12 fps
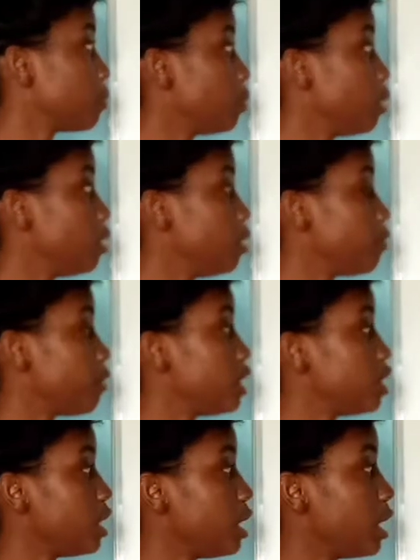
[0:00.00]
When you
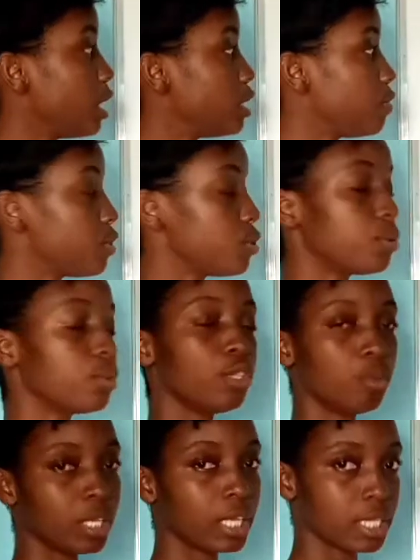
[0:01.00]
differentiate negative 2,
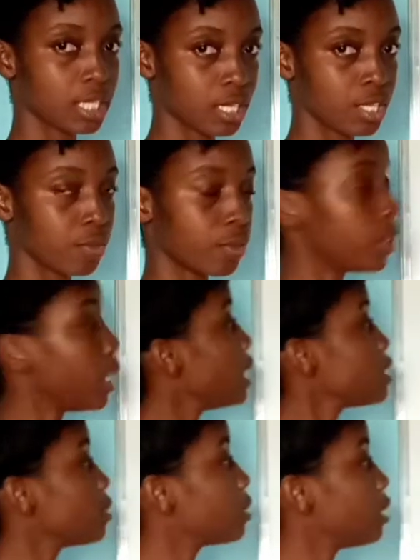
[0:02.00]
you will get a 0. And
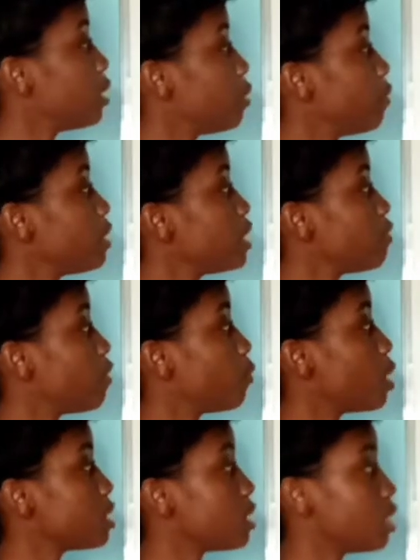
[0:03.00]
so the derivative of
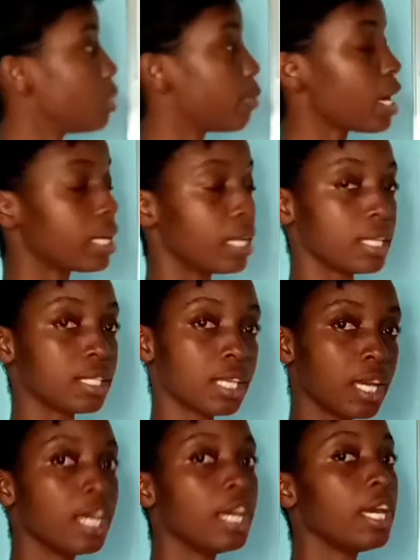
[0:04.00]
what's in the bracket
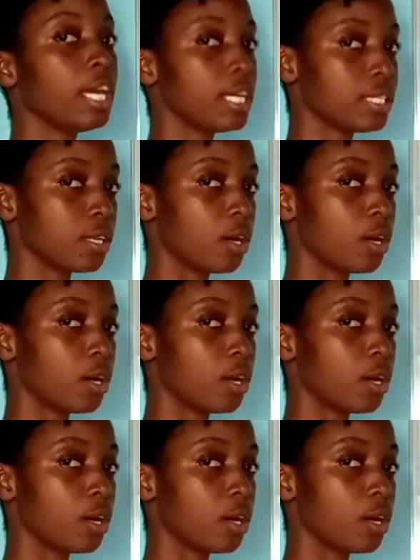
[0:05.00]
is